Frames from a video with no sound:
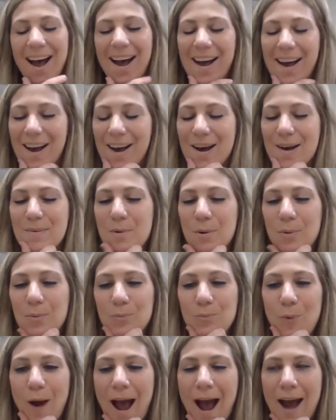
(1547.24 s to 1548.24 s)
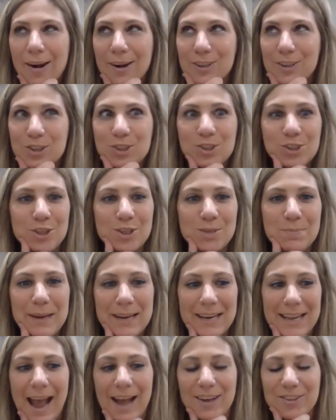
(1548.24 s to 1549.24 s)
How did you choose
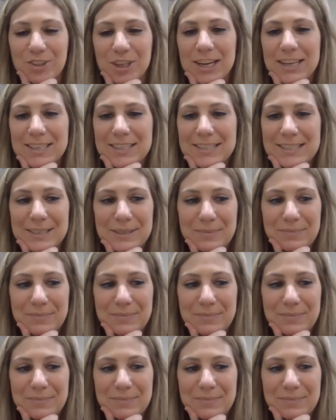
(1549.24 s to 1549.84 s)
pediatrics?